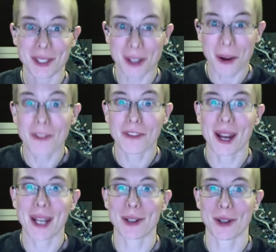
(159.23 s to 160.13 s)
don't
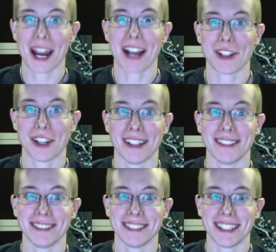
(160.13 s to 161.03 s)
find
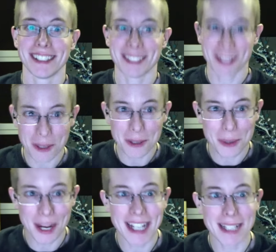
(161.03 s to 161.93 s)
attraction to
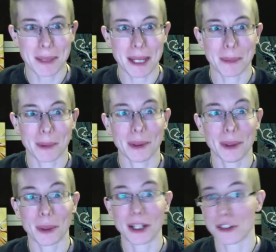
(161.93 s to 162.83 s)
trans people
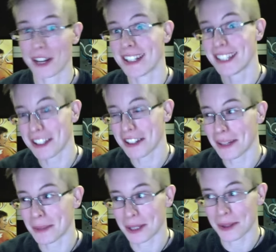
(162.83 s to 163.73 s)
who are
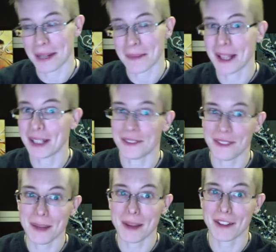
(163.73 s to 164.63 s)
transitioning between male and
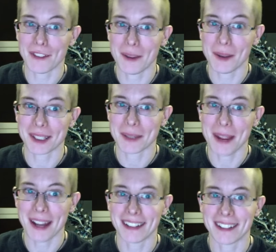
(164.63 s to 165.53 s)
female, female to
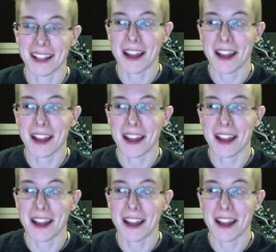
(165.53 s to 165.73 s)
male,